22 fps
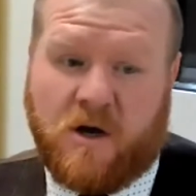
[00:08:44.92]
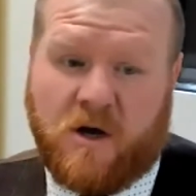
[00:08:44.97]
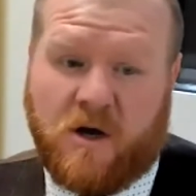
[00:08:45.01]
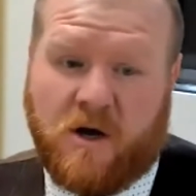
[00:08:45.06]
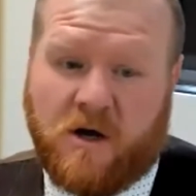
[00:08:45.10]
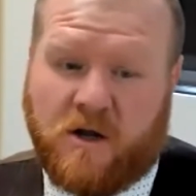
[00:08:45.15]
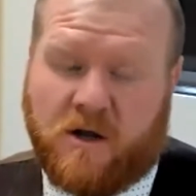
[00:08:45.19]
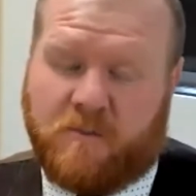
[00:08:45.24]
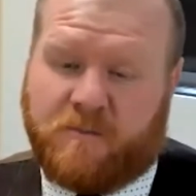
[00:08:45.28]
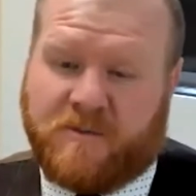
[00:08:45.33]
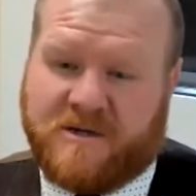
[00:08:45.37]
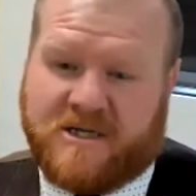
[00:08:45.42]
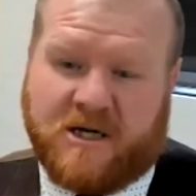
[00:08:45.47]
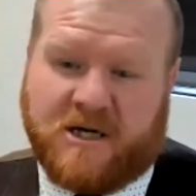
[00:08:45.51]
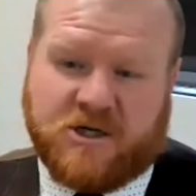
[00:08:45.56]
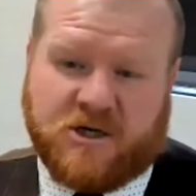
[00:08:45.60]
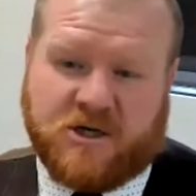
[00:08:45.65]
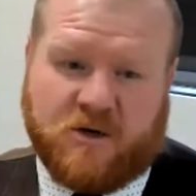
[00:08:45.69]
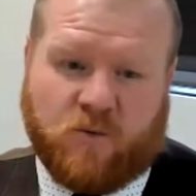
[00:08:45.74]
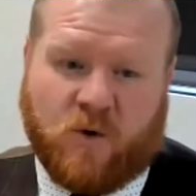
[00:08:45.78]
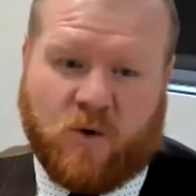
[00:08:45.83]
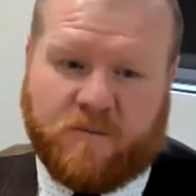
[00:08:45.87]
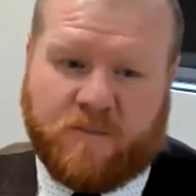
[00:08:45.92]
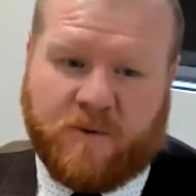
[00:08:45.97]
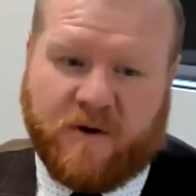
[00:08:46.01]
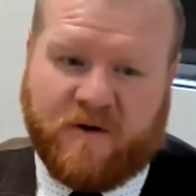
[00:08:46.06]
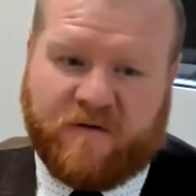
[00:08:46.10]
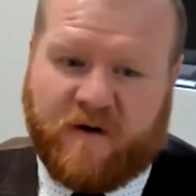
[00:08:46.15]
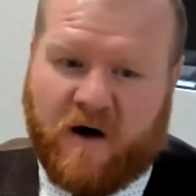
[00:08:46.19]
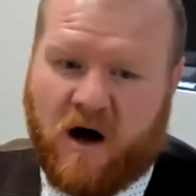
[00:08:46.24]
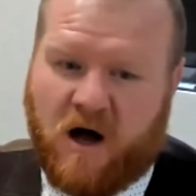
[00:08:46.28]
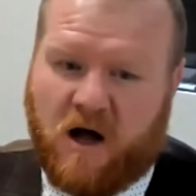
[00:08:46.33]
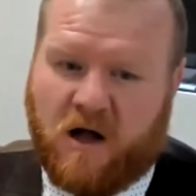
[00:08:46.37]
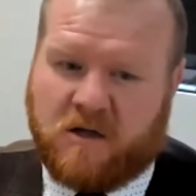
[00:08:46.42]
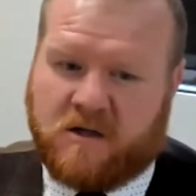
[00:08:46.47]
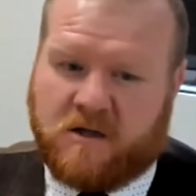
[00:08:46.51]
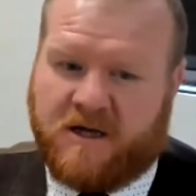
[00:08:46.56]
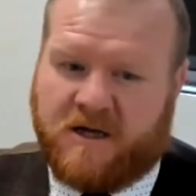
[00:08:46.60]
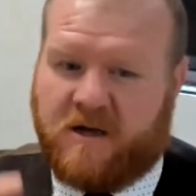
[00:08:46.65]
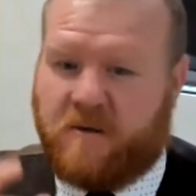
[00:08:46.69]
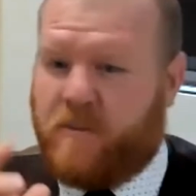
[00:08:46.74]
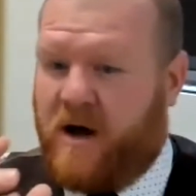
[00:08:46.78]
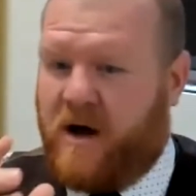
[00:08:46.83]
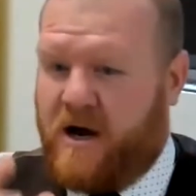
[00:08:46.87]
The petition will be filed
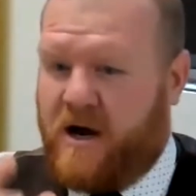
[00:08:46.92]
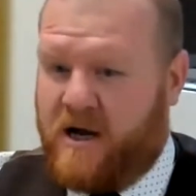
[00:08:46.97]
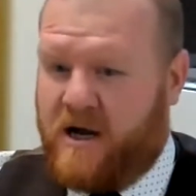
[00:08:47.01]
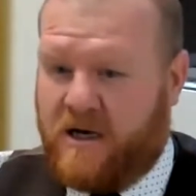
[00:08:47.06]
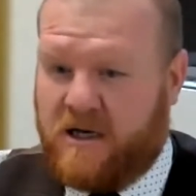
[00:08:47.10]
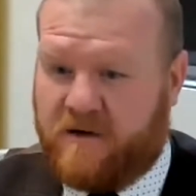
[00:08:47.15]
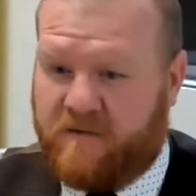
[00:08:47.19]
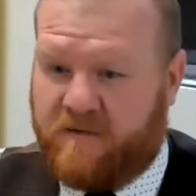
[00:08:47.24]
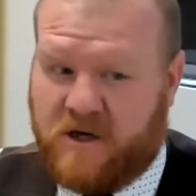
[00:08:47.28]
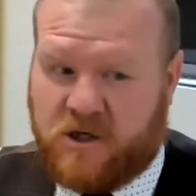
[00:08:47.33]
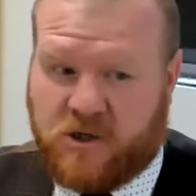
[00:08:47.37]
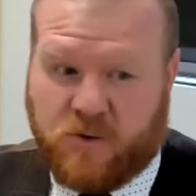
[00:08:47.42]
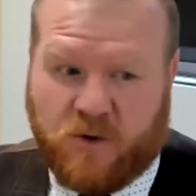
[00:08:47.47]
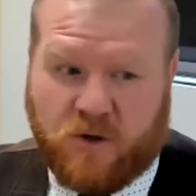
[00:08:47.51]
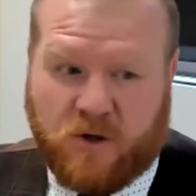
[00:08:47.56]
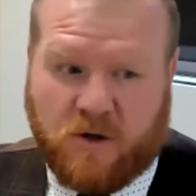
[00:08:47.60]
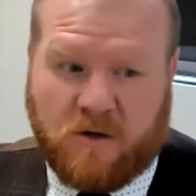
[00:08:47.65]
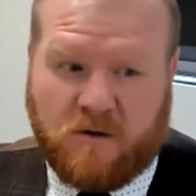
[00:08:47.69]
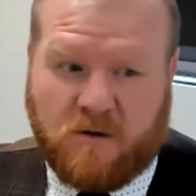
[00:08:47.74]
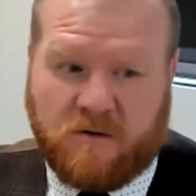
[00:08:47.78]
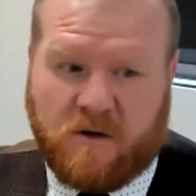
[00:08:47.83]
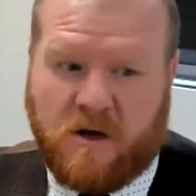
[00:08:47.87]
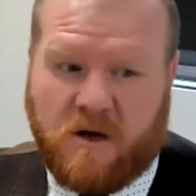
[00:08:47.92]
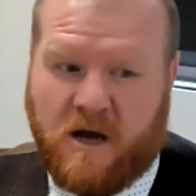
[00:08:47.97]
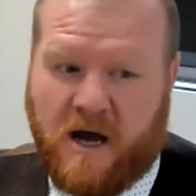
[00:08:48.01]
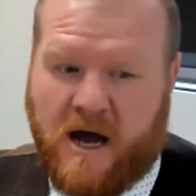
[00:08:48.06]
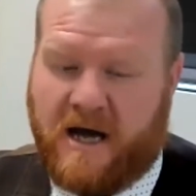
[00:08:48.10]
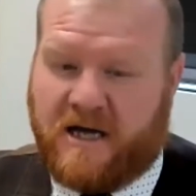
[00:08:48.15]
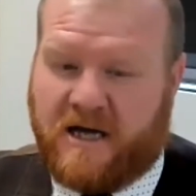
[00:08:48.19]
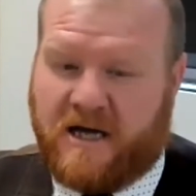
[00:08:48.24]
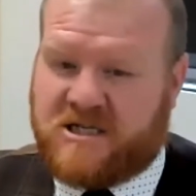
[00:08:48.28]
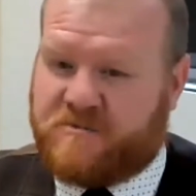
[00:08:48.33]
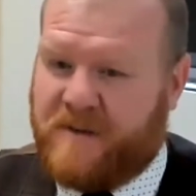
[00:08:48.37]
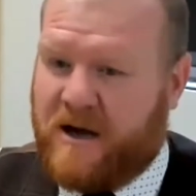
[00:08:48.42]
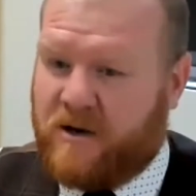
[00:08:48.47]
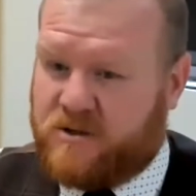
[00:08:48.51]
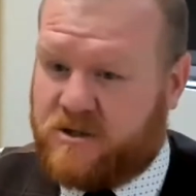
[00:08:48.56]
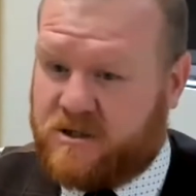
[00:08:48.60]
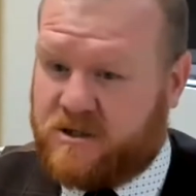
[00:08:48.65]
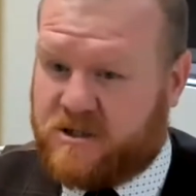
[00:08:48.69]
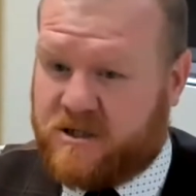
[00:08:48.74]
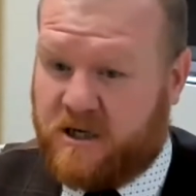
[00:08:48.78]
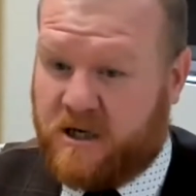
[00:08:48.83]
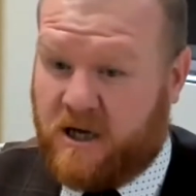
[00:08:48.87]
either by an individual,
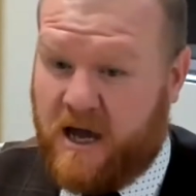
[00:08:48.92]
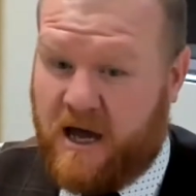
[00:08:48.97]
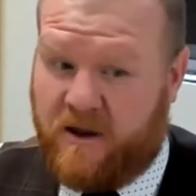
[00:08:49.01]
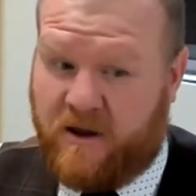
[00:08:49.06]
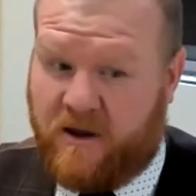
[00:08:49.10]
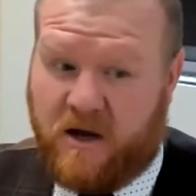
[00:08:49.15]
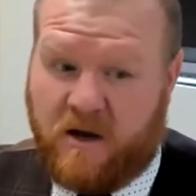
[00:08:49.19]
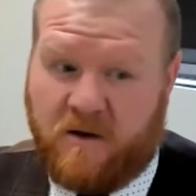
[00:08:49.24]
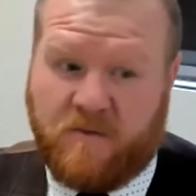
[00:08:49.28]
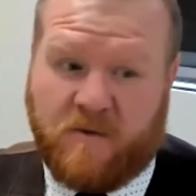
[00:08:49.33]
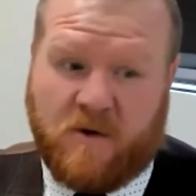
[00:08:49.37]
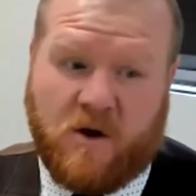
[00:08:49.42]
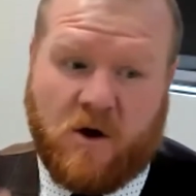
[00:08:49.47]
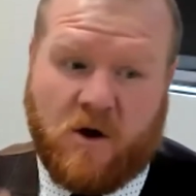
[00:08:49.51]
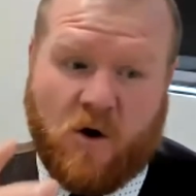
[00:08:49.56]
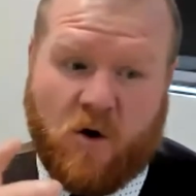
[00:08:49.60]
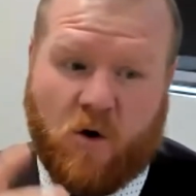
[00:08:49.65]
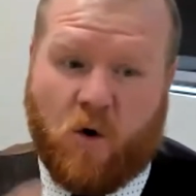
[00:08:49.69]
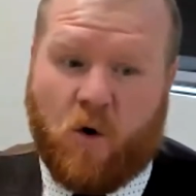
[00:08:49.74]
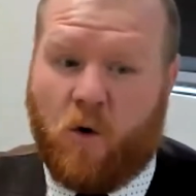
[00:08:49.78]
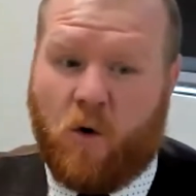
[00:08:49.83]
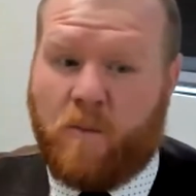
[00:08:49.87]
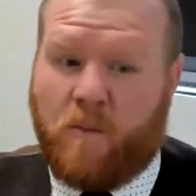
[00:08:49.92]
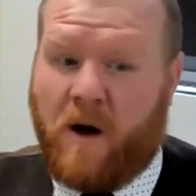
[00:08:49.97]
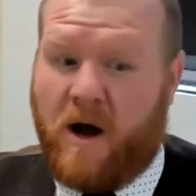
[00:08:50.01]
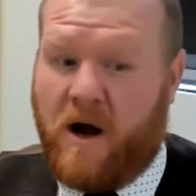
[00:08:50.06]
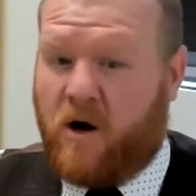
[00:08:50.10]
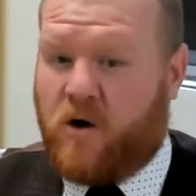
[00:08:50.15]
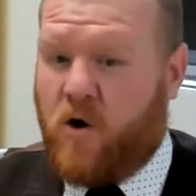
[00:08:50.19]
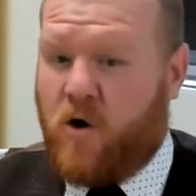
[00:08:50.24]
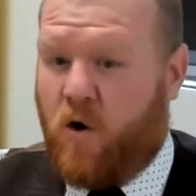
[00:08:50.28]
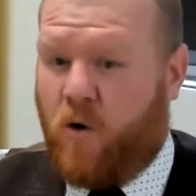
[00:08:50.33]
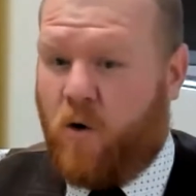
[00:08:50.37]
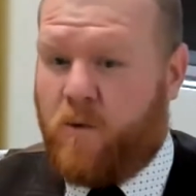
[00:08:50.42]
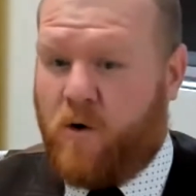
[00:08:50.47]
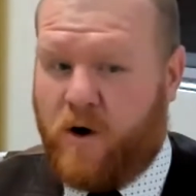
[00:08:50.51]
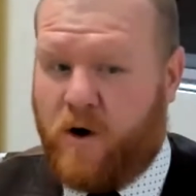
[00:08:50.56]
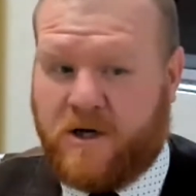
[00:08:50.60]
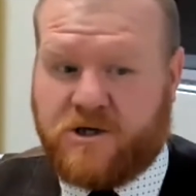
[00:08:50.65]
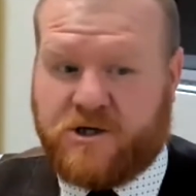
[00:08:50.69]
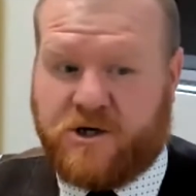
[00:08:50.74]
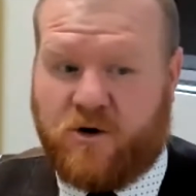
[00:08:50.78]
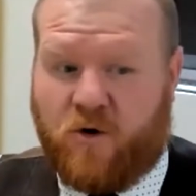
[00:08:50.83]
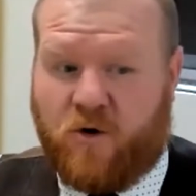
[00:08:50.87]
spouses together, or by a
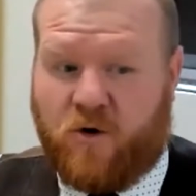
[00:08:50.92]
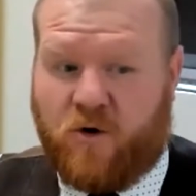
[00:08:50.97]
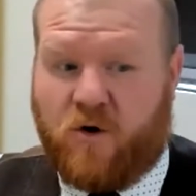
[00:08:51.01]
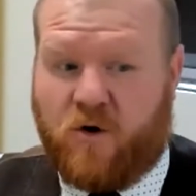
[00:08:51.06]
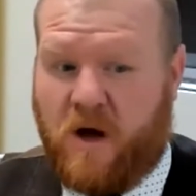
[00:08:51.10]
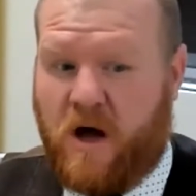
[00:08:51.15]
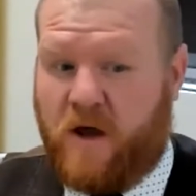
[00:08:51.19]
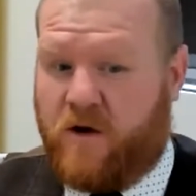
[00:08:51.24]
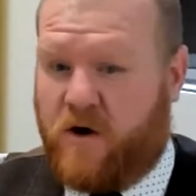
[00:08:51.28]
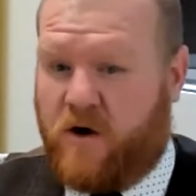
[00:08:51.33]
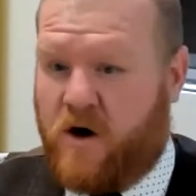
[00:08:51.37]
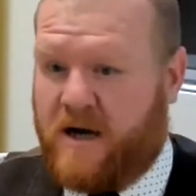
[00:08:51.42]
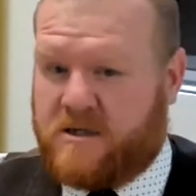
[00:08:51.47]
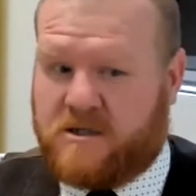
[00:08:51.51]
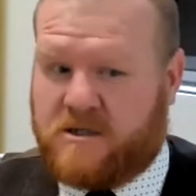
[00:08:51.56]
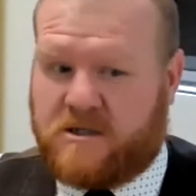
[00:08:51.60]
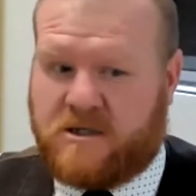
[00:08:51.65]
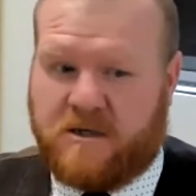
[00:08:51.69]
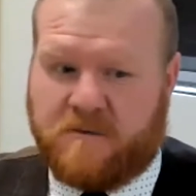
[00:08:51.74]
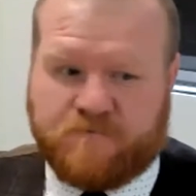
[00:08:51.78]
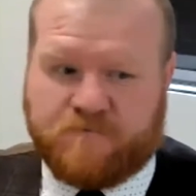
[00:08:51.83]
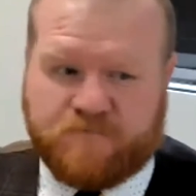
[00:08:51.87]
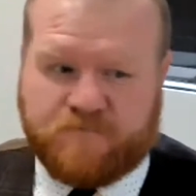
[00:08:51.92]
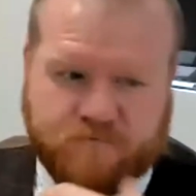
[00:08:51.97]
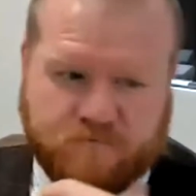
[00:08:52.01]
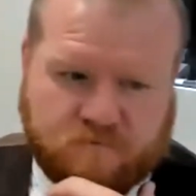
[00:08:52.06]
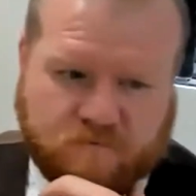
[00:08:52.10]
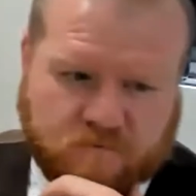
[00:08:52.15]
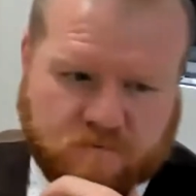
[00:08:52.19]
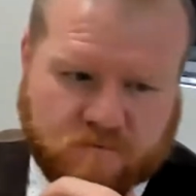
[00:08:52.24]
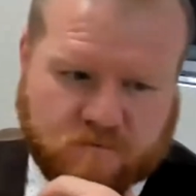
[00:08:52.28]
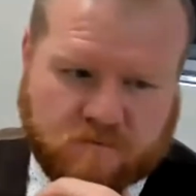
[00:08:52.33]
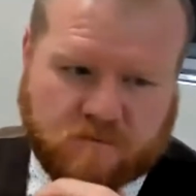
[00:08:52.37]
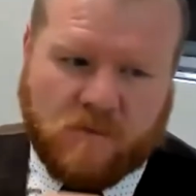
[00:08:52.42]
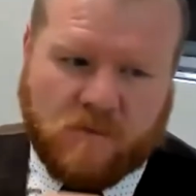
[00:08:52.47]
corporation or other entity. Okay.